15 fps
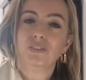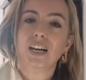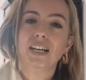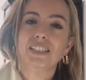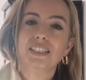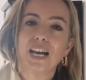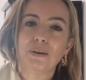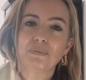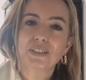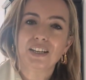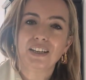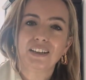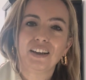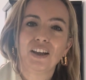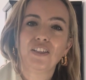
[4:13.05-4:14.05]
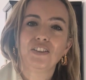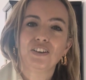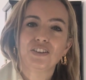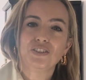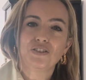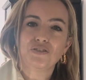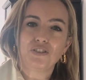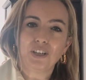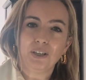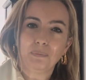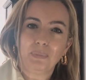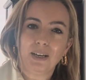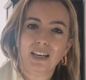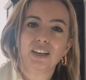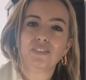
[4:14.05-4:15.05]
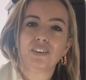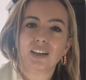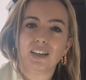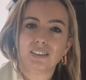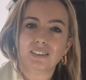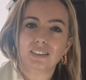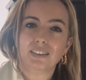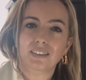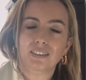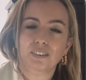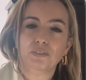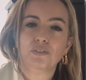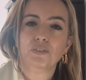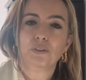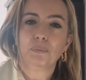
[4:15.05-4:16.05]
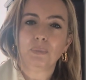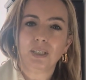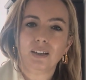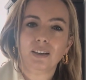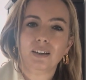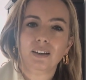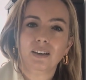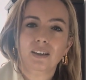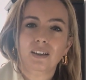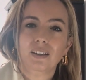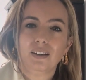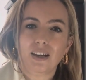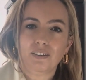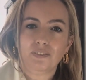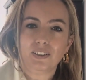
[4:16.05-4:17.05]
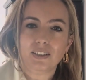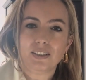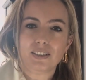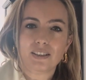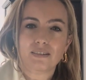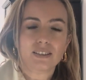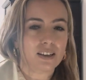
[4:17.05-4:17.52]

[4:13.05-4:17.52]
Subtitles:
adapting this screenplay of Catalina for a mini Netflix series.